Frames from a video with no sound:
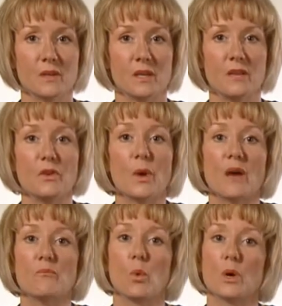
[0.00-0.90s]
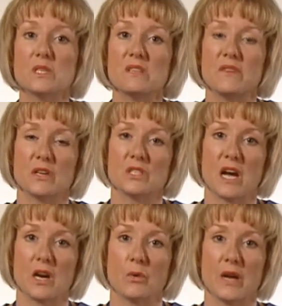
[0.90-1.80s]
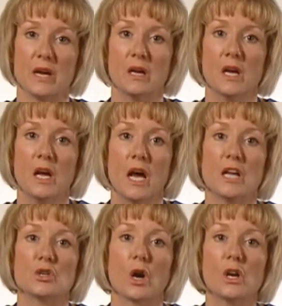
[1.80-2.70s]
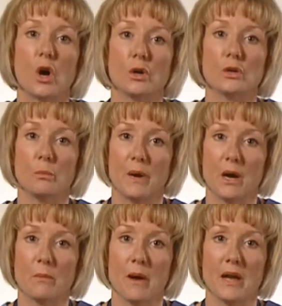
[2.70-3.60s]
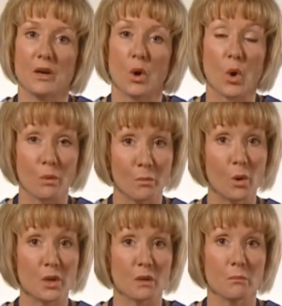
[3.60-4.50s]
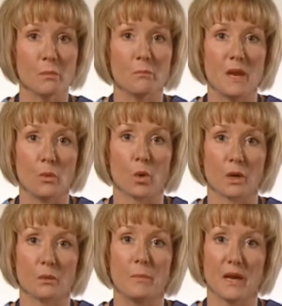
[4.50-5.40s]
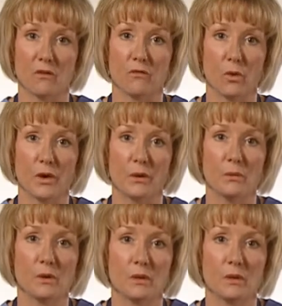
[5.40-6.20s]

If you have more severe diarrhea, a drug called loperamide or Imodium may work better for you.